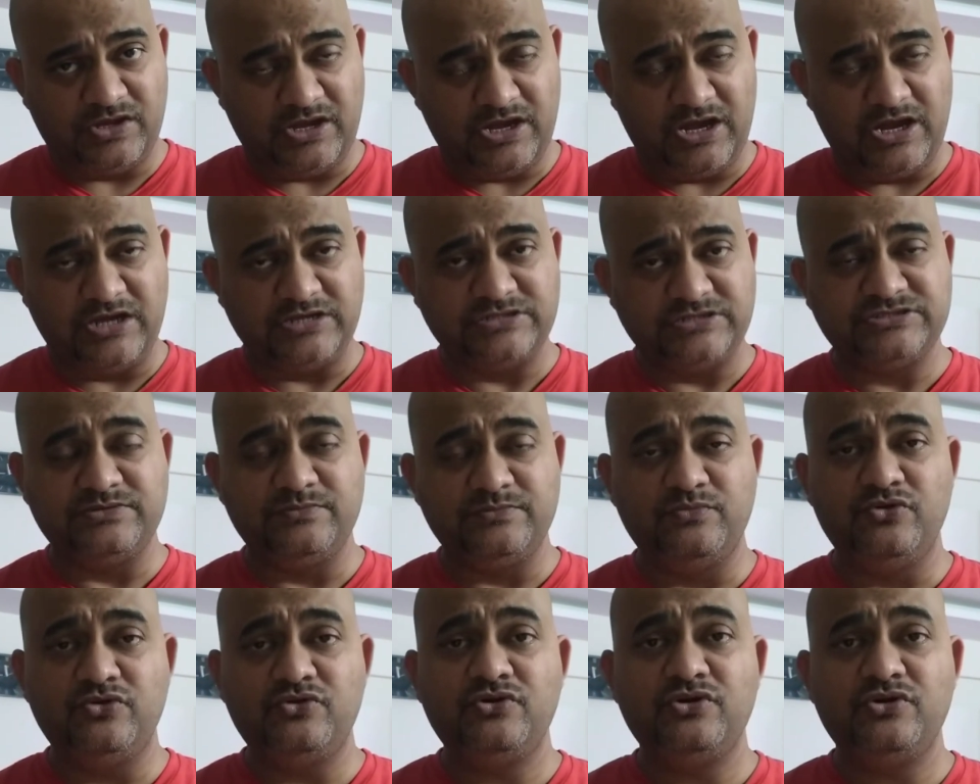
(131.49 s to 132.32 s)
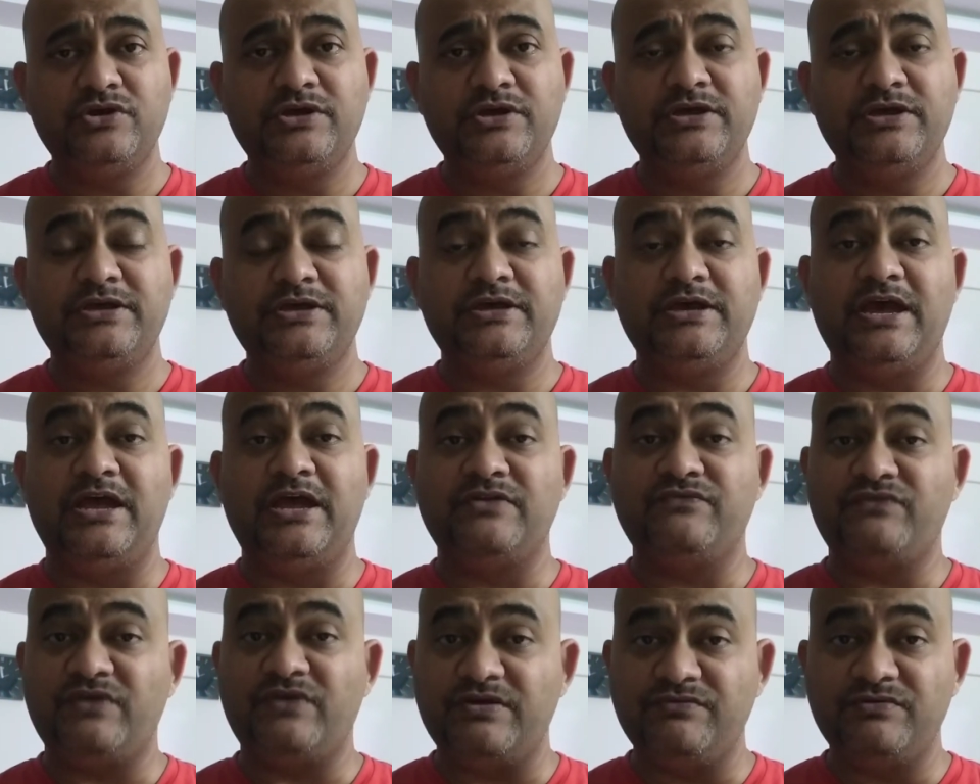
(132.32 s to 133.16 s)
RC book
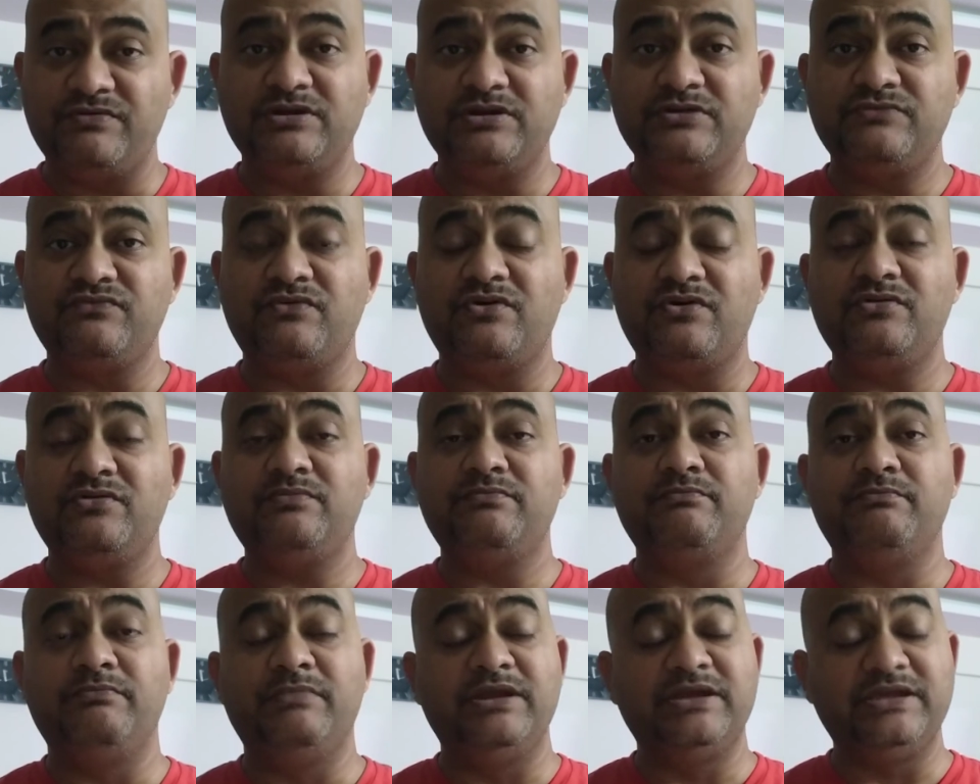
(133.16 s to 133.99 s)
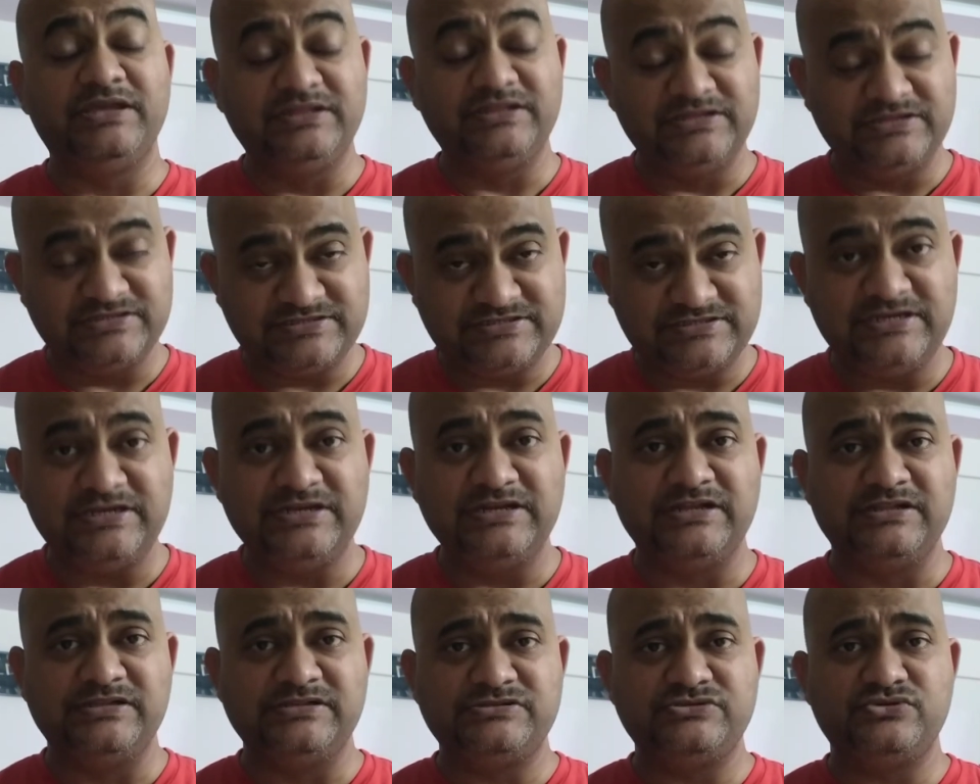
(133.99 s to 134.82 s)
and 500 for breaking the
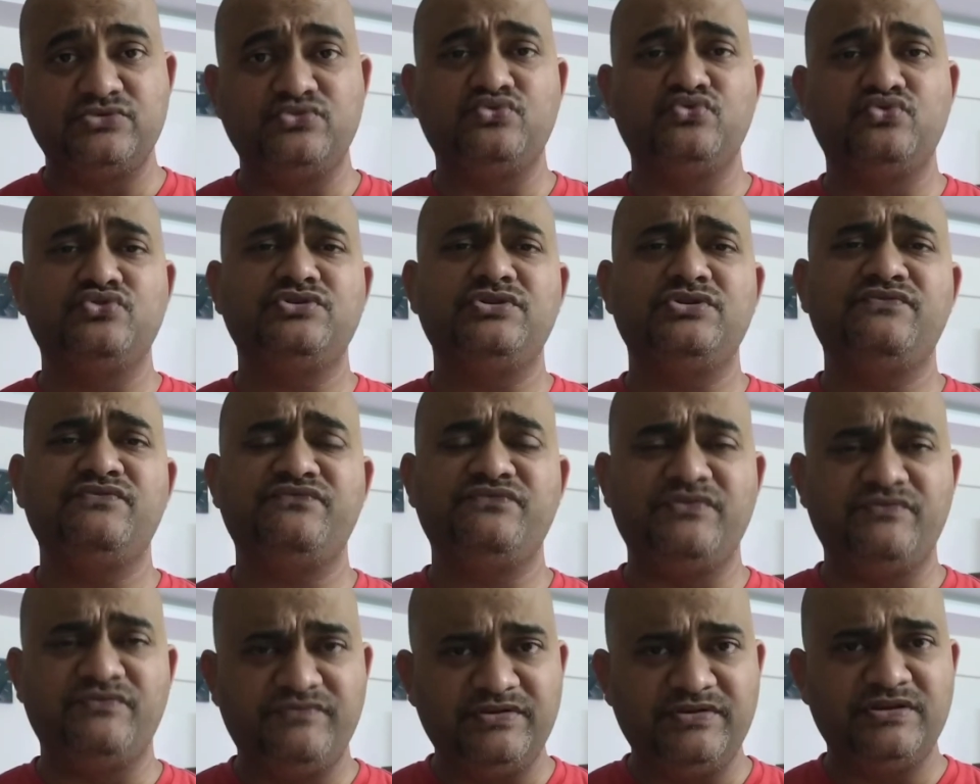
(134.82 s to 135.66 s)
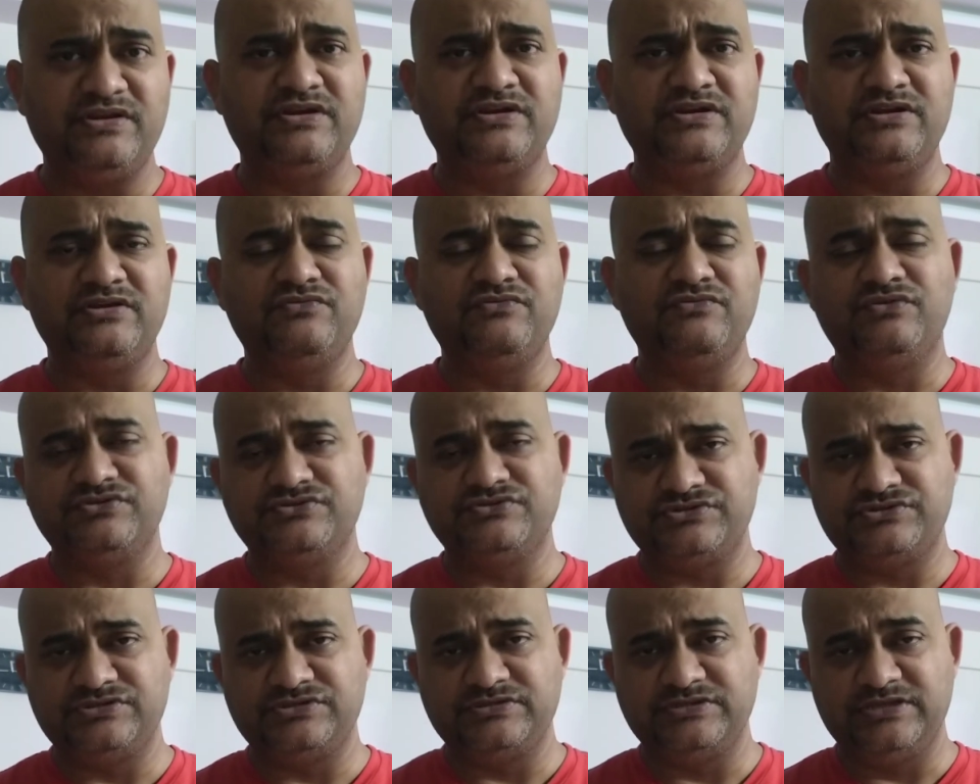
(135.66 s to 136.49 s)
signal, so total 1,500
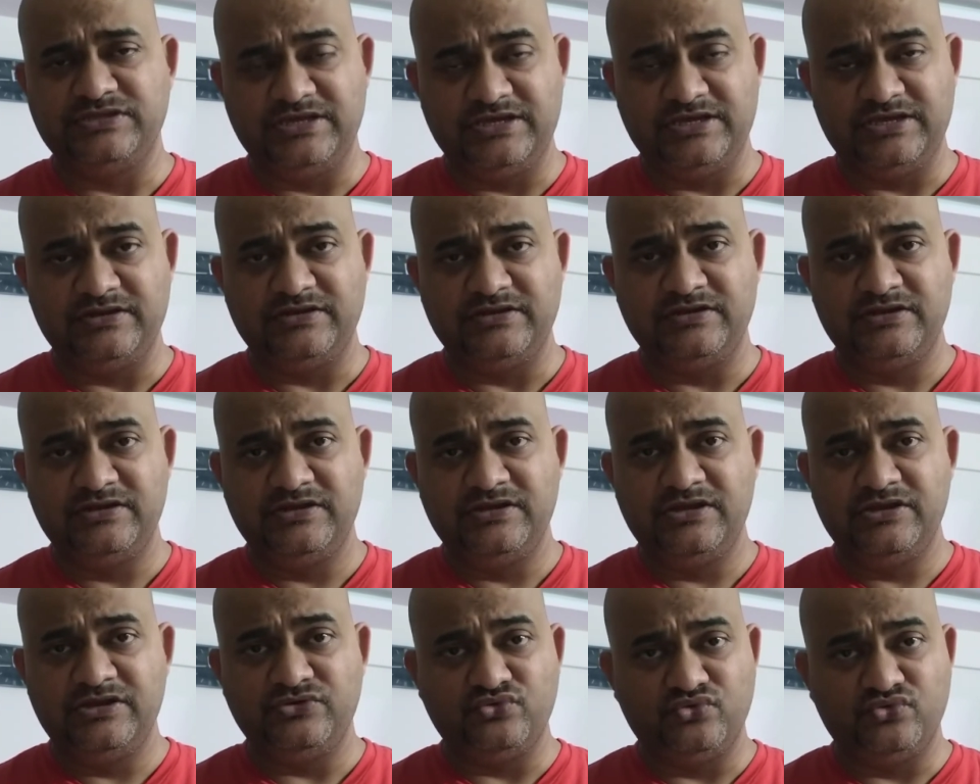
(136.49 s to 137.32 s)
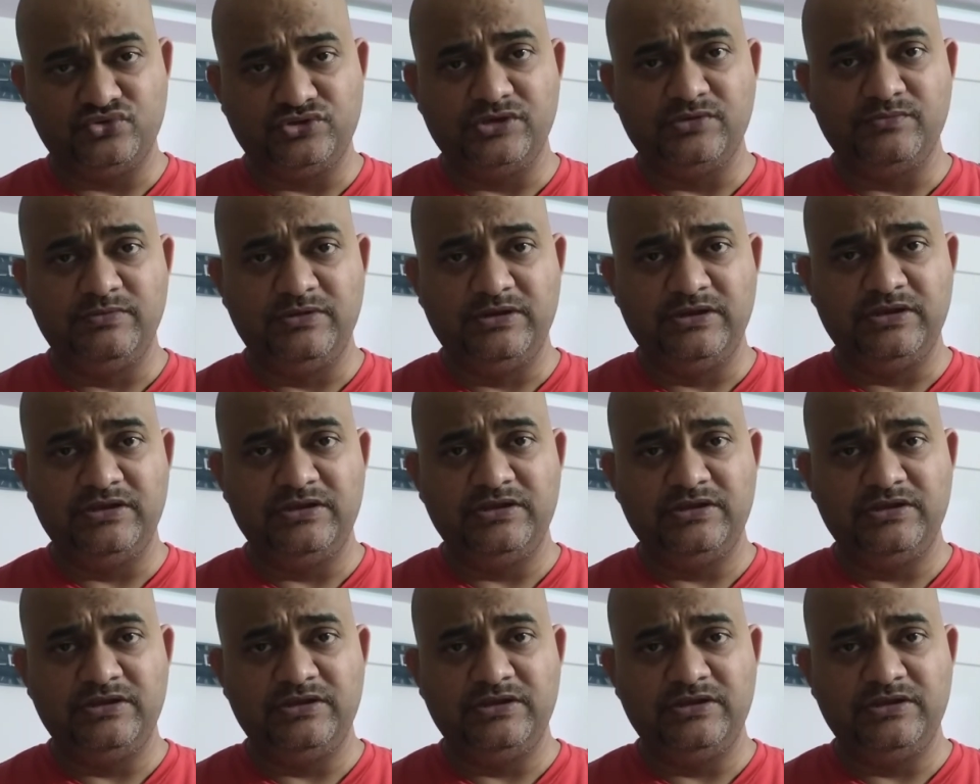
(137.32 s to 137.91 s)
was there total bill.